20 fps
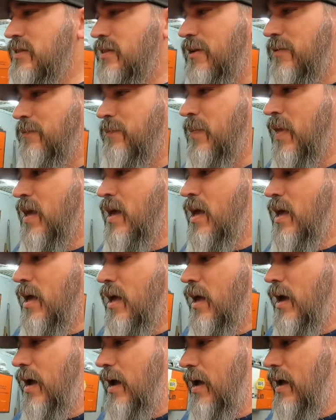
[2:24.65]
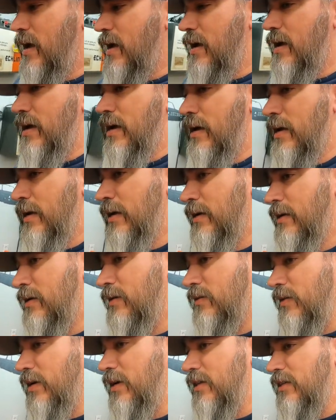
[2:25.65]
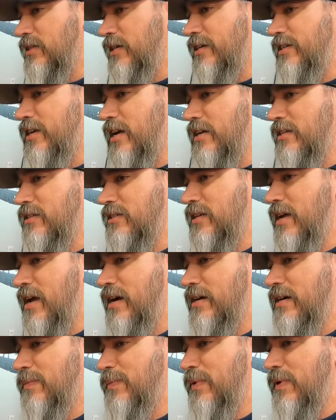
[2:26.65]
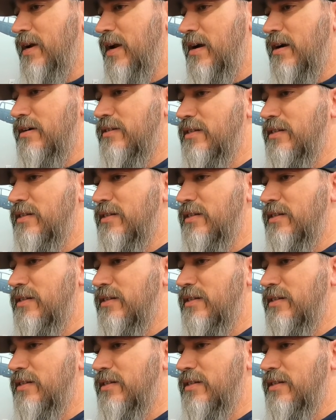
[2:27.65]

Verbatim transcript: So, uh, well, it looks like Jackson's got it up in the air.